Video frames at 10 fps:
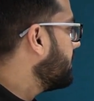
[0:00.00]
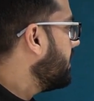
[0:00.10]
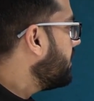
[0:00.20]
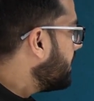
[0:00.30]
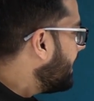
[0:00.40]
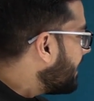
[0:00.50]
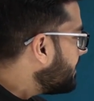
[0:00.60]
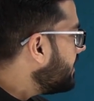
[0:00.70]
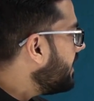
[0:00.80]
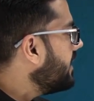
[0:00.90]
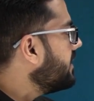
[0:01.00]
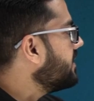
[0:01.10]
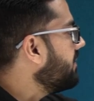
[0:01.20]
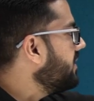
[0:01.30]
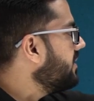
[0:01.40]
So the necessary and the
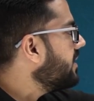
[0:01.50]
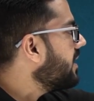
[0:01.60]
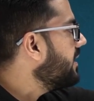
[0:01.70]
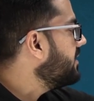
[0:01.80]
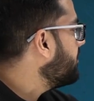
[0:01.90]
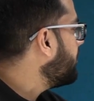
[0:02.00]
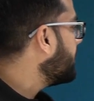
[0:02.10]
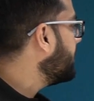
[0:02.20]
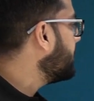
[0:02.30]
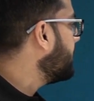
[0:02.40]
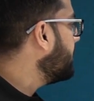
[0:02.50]
sufficient condition for this